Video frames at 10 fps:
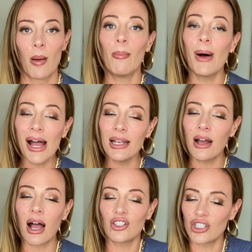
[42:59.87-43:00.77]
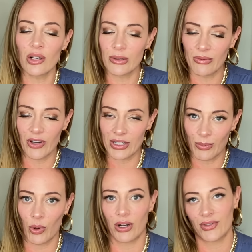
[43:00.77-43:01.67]
But she's always been very
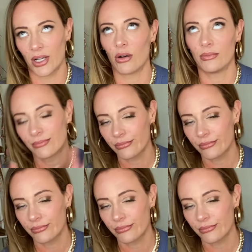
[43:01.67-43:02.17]
supportive. So